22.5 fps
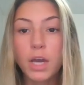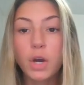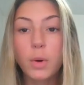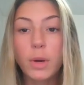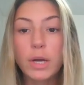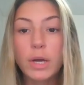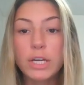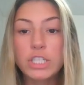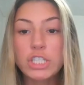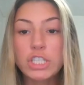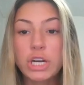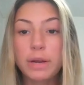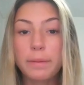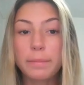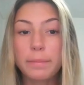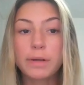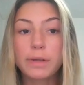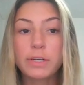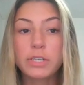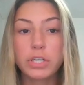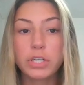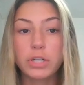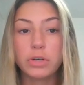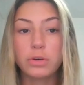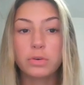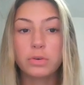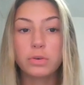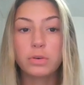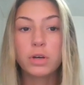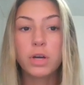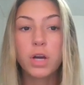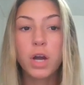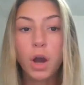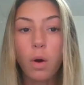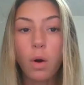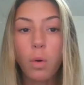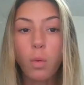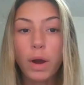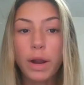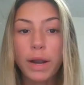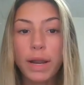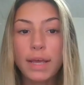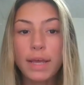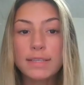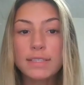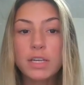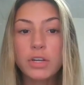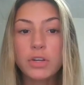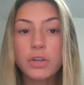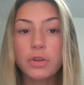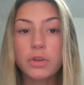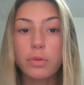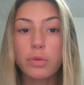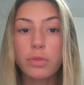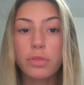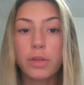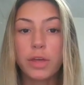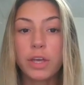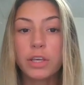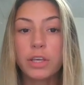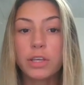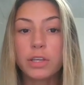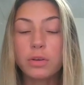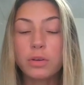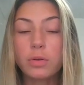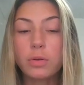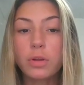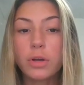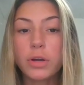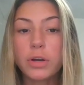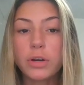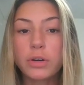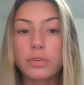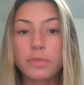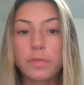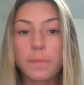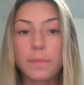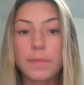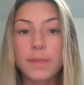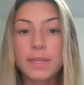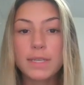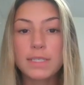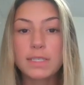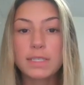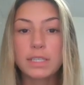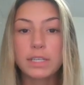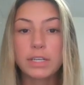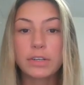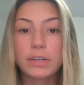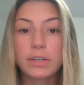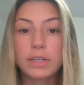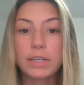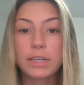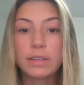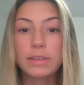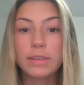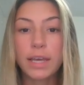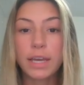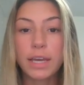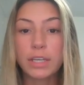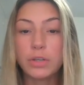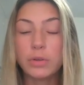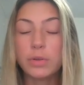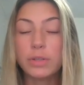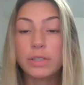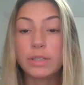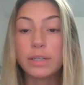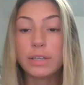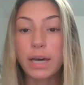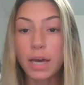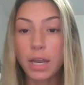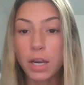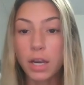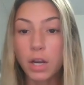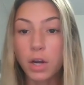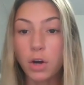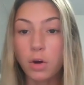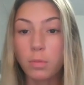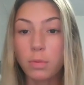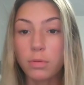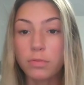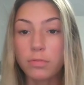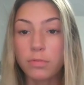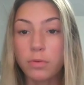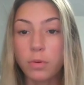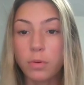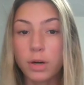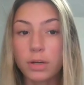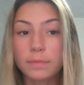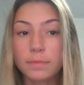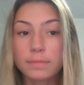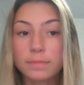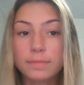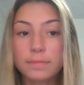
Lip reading: Question number 2. What is a new thing you learned from this theory that you did not know before?